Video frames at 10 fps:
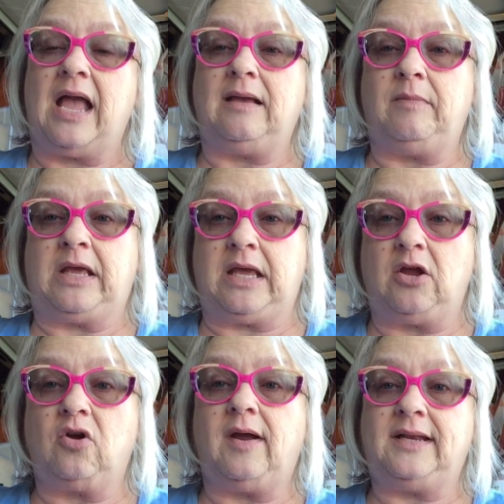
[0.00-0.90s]
I am
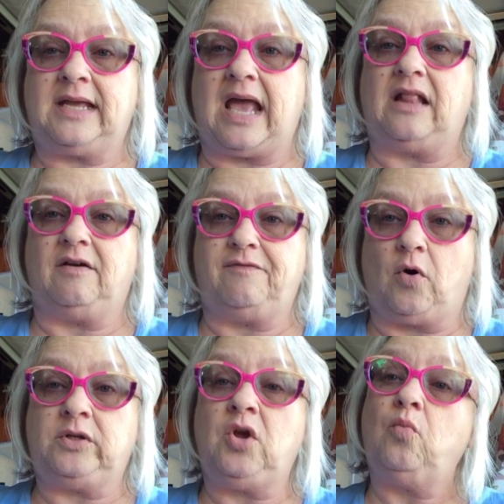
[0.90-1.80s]
here in
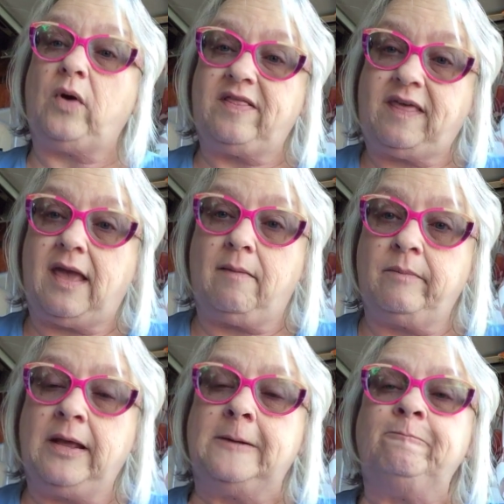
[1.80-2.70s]
California with
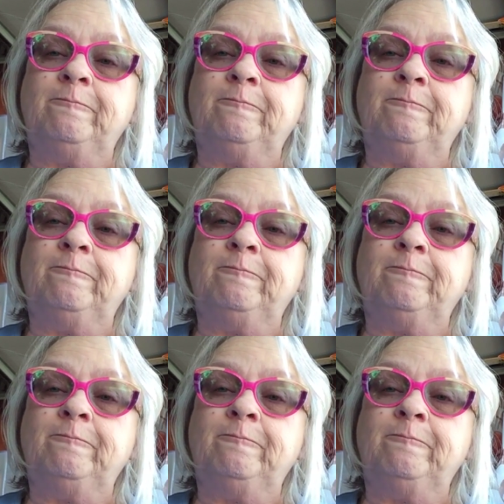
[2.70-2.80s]
him,